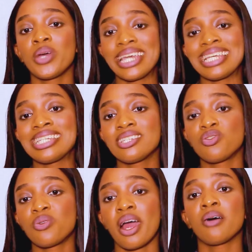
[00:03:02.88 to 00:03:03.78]

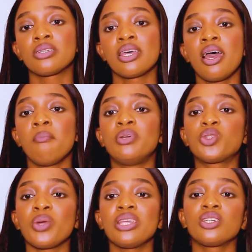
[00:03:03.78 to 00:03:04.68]
quickest route
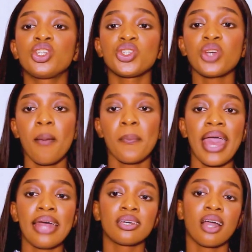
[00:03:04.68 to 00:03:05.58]
between the shop
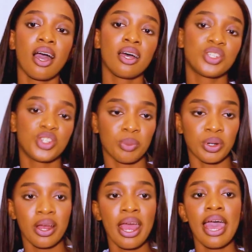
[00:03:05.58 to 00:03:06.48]
and the
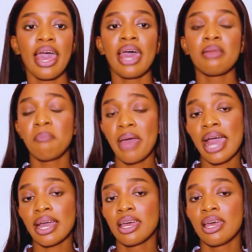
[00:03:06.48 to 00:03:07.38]
customer and
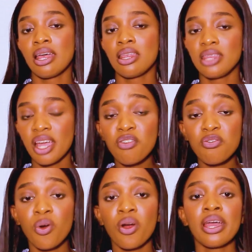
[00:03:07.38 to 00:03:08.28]
back.
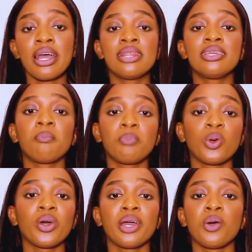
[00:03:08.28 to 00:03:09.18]
Therefore, the
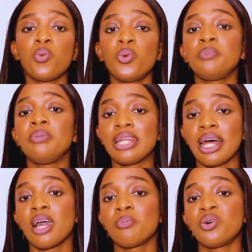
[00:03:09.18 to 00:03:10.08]
employer would be
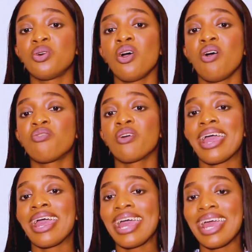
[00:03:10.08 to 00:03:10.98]
liable
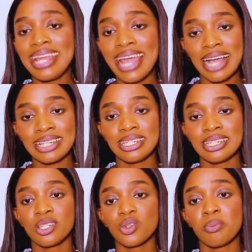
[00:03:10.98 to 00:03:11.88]
for any
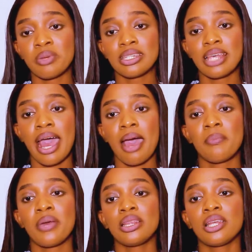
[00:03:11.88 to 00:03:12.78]
accident or
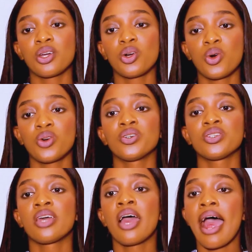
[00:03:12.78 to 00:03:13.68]
mishap that
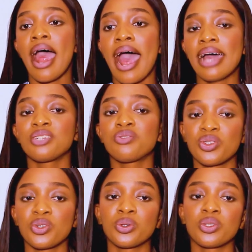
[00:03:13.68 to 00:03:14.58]
occurs as a
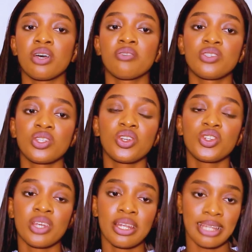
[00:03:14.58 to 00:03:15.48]
result of
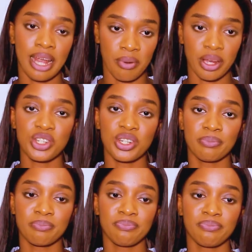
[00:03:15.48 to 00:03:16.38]
such direction.
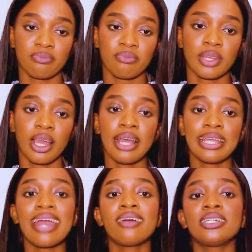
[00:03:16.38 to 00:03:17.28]

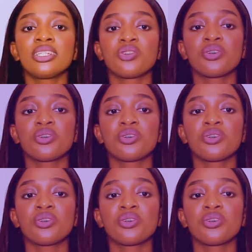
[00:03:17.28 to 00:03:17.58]
Careless